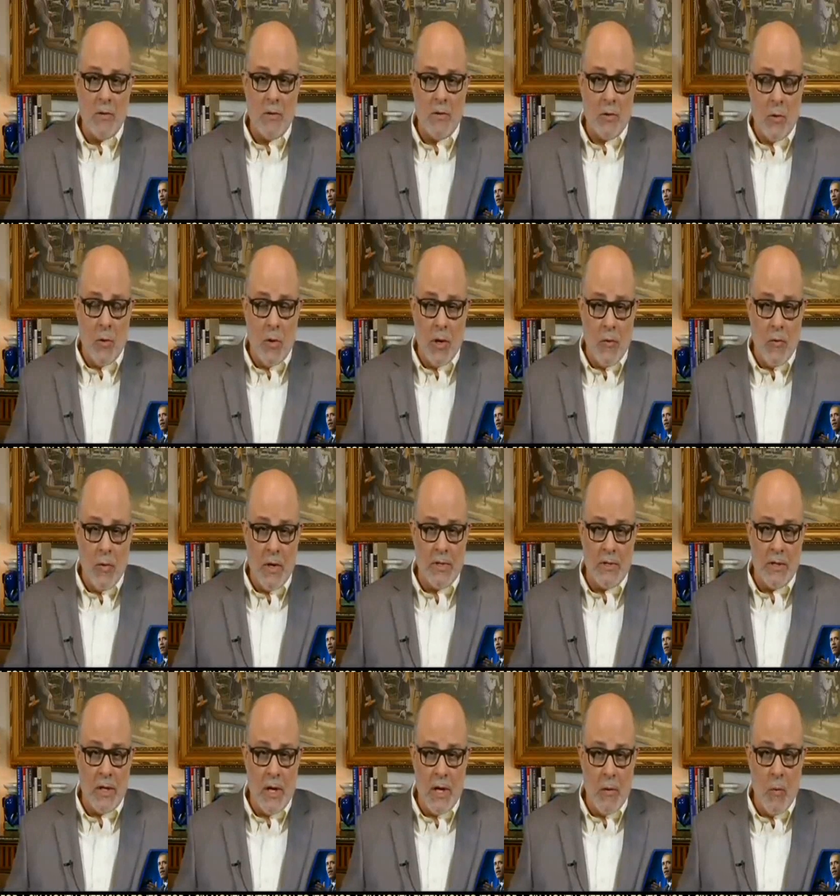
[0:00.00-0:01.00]
mentor
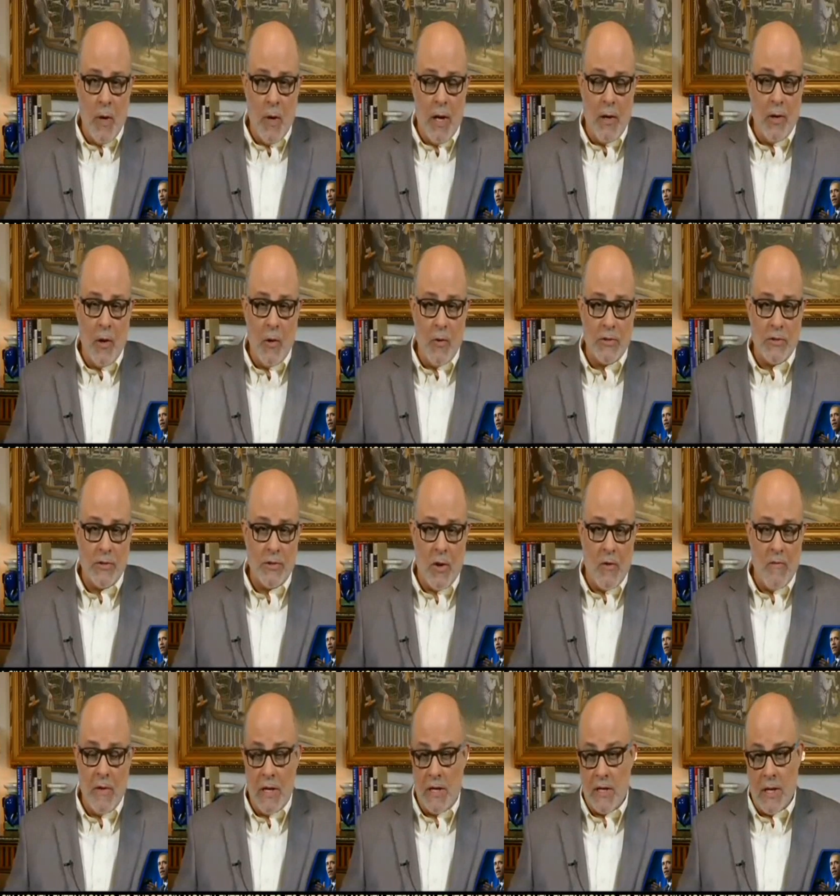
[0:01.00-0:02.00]
was a well-known
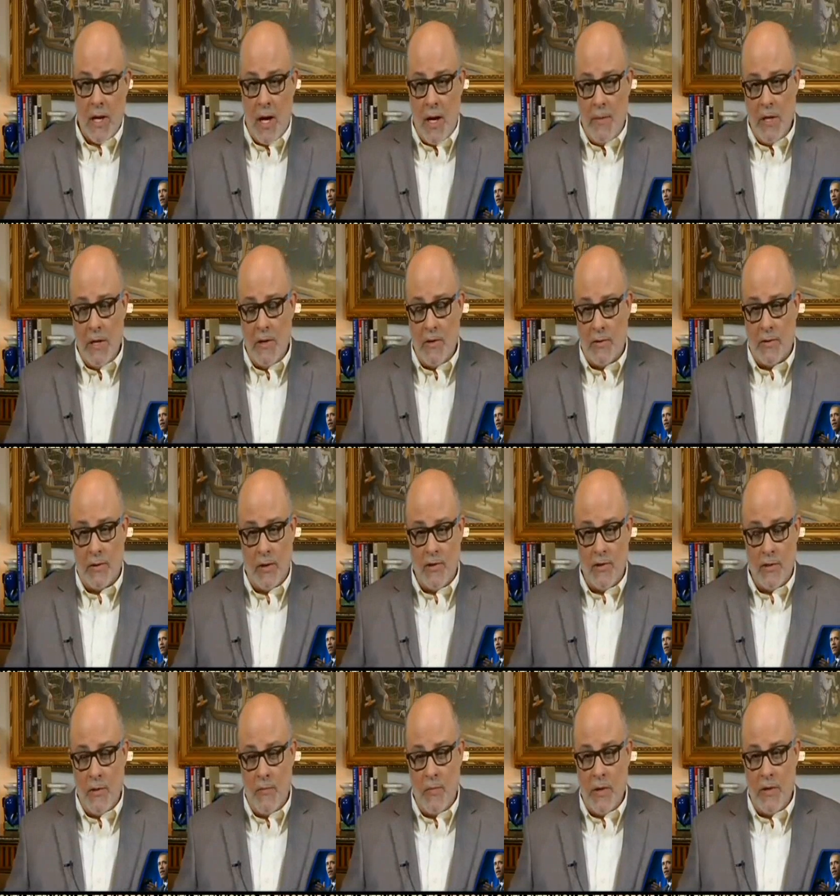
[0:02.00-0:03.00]
Soviet communist
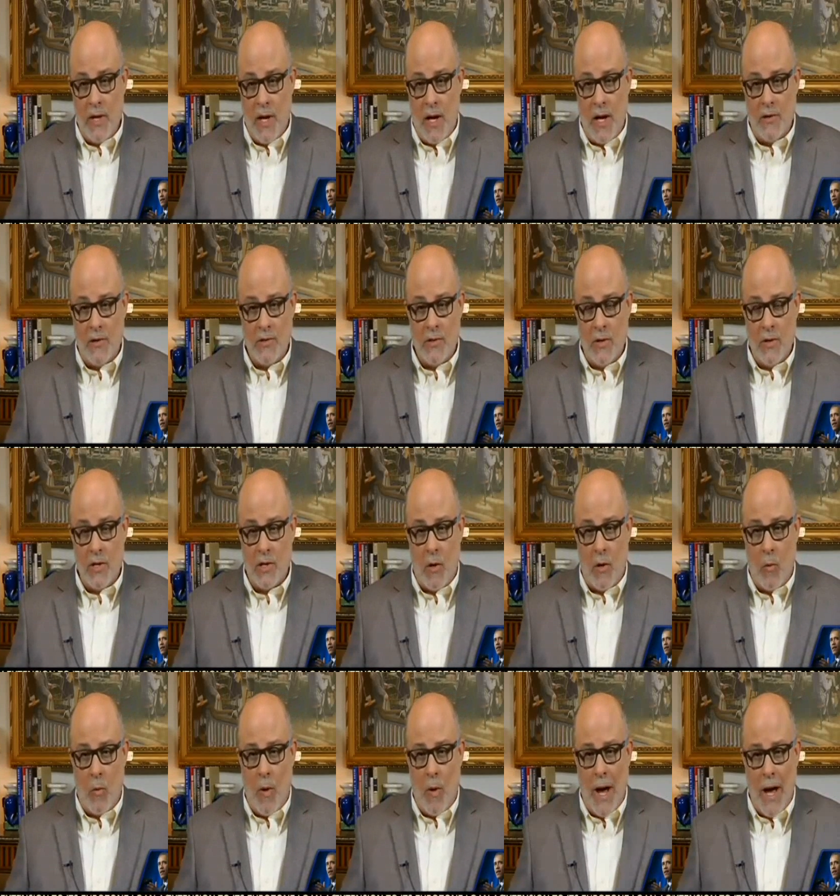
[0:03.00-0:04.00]
sympathizer in
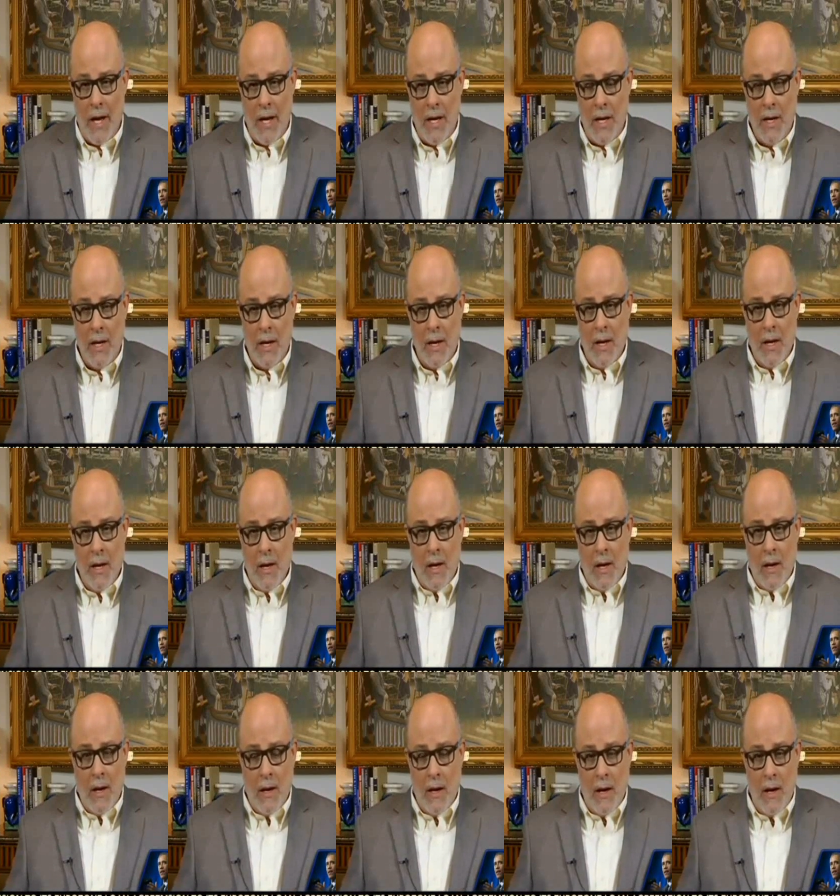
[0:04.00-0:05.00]
Hawaii.
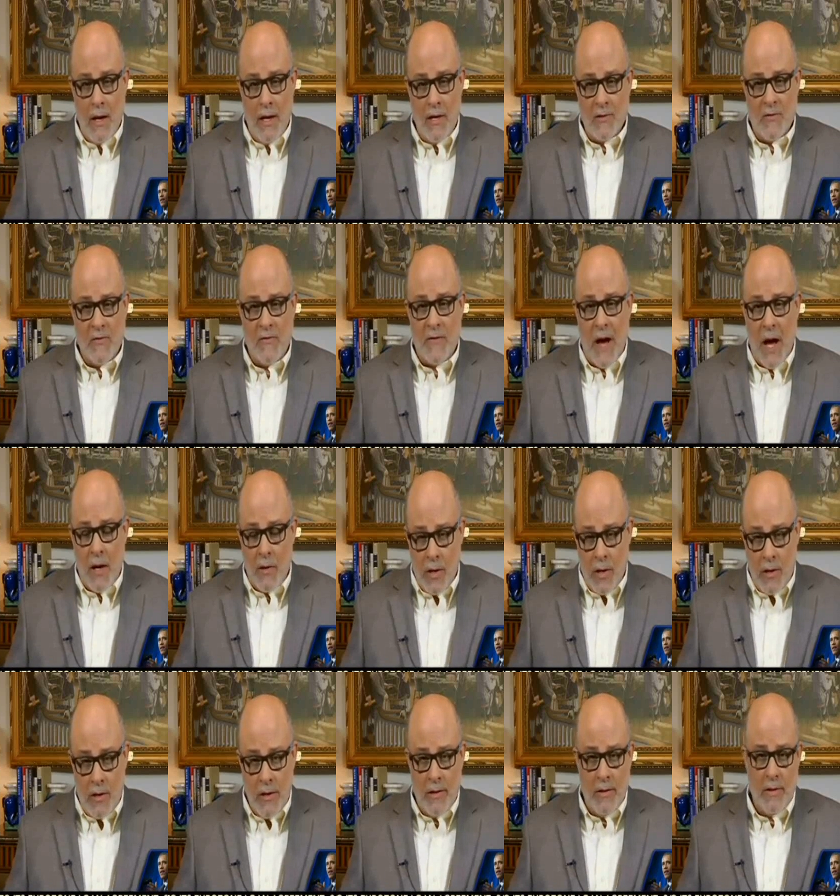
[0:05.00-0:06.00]
His
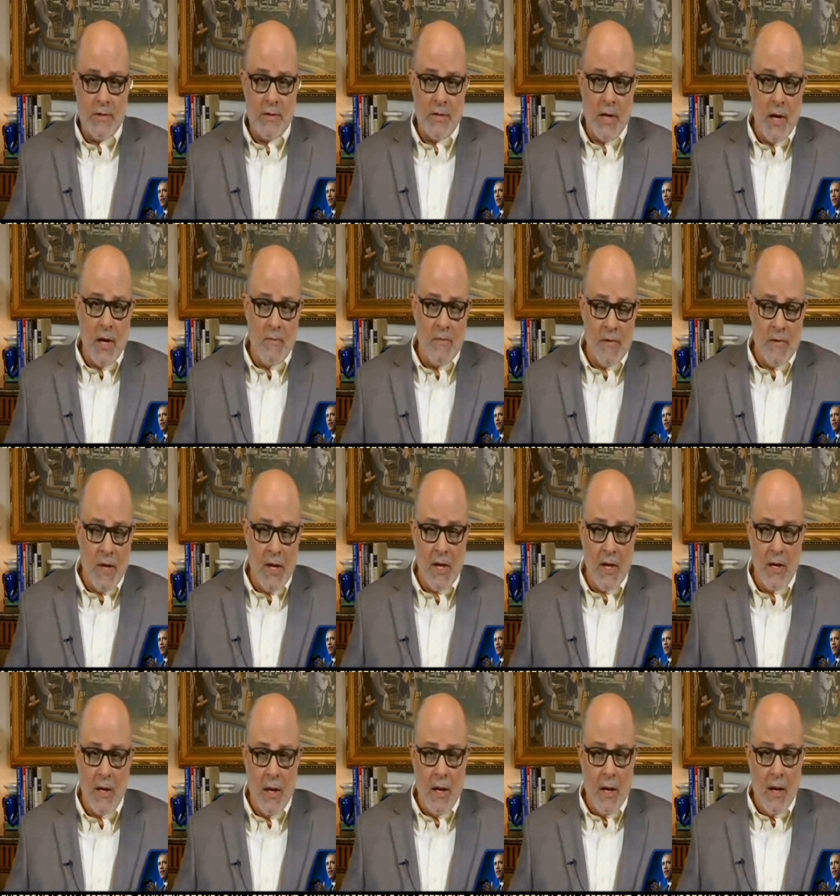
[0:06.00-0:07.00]
father, the same
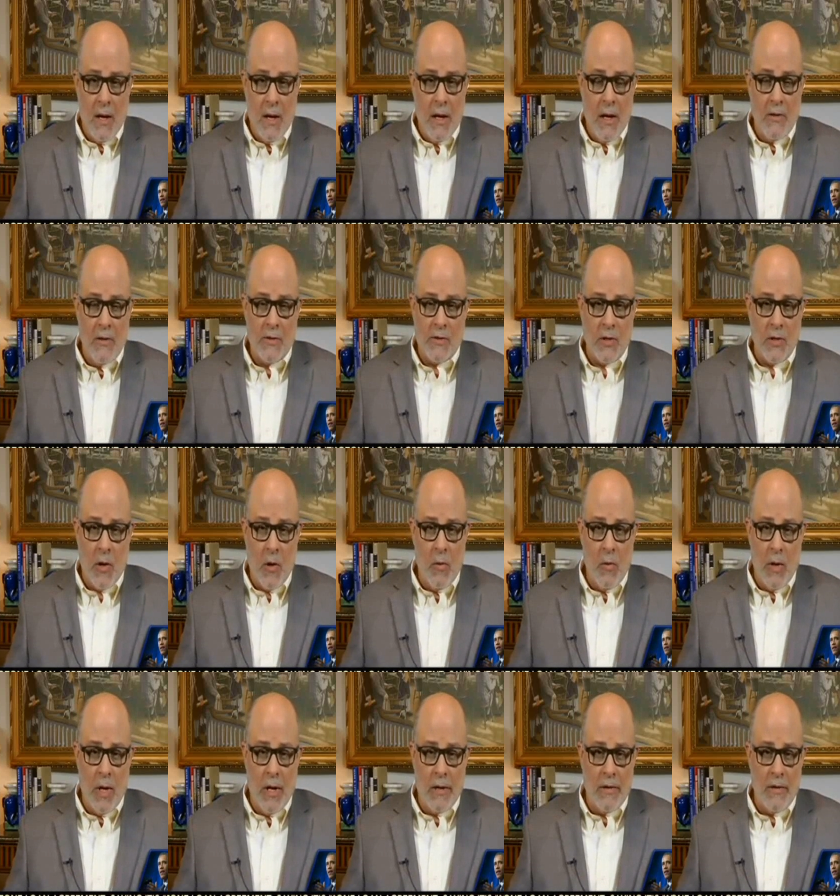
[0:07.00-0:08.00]
thing. And
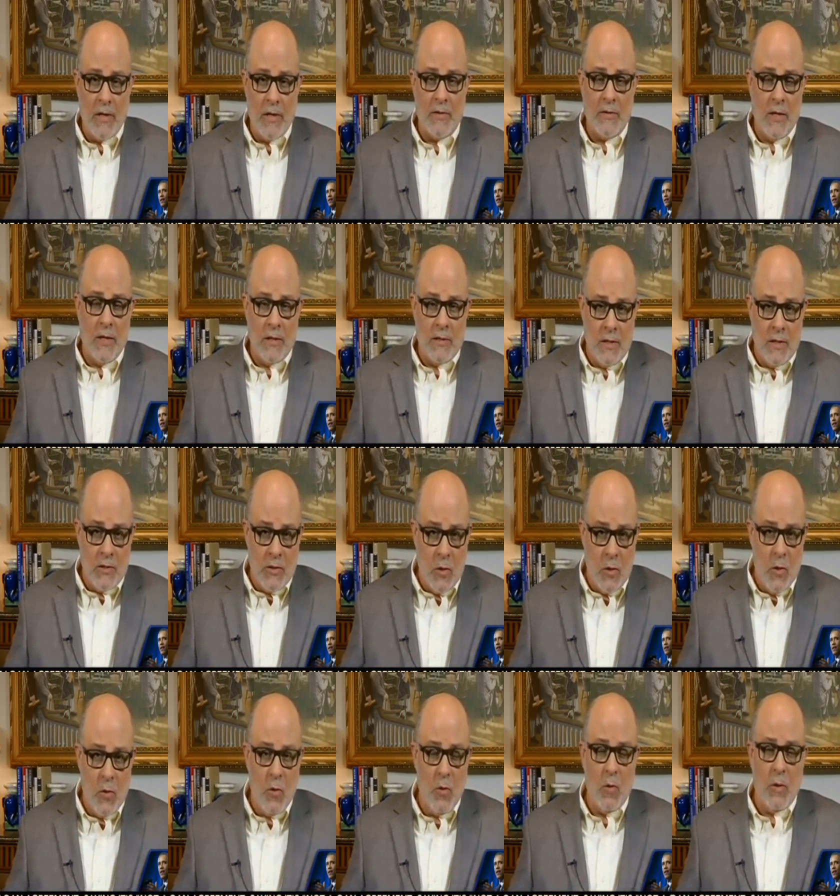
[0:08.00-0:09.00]
so this is
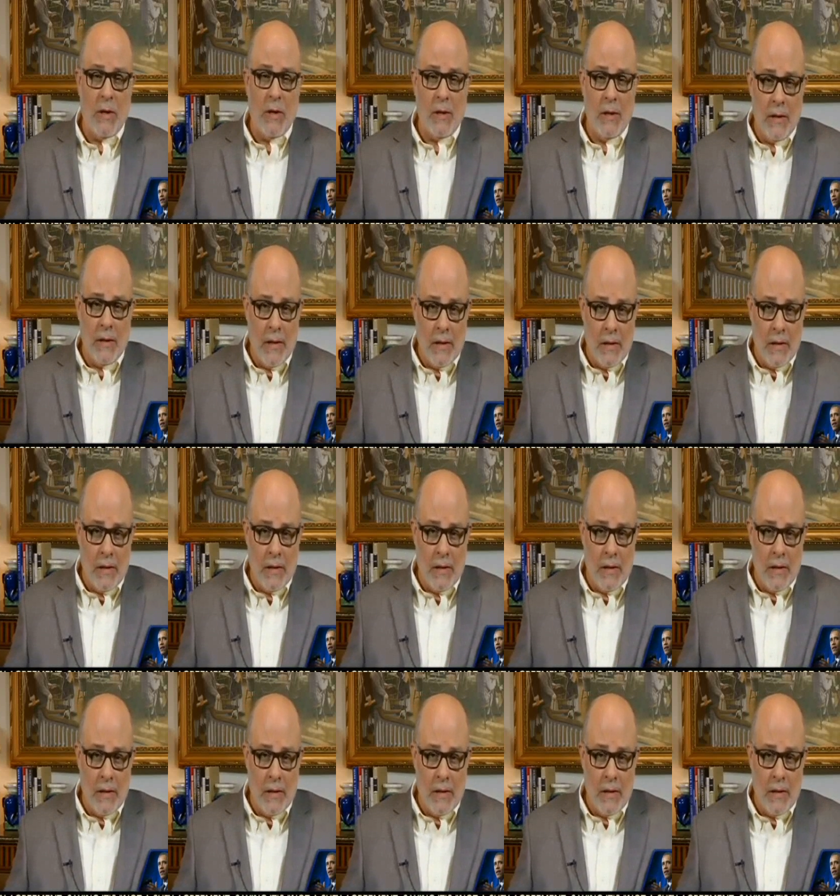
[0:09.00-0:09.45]
who